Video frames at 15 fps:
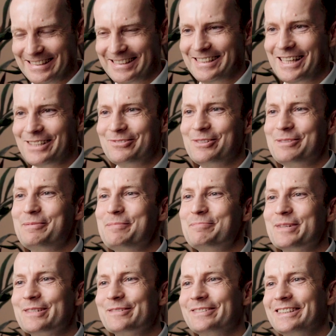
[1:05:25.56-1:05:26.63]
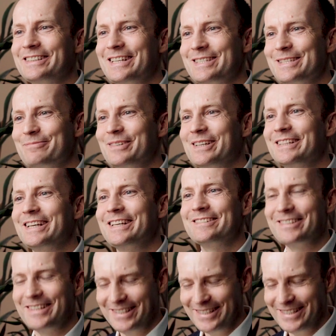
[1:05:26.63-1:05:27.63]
That would be perfect. That's the plan, Henry.